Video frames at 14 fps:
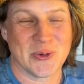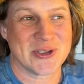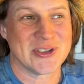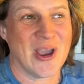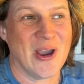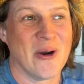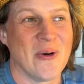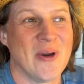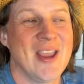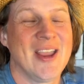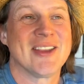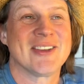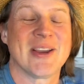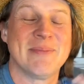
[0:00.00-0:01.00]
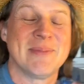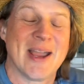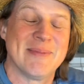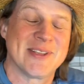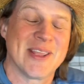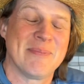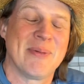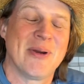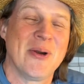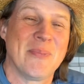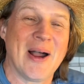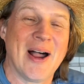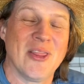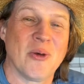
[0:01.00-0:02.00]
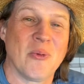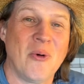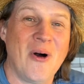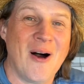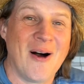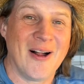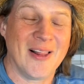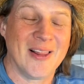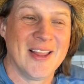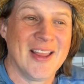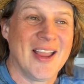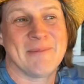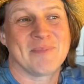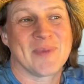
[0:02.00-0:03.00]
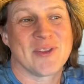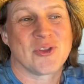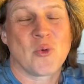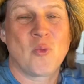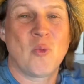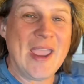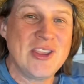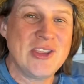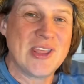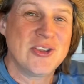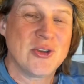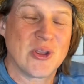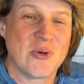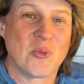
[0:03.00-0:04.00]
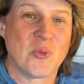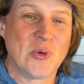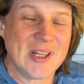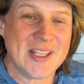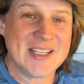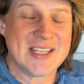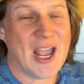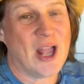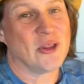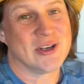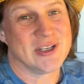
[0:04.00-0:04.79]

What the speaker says: So sometimes they poop on the wall. The way that you can really tell the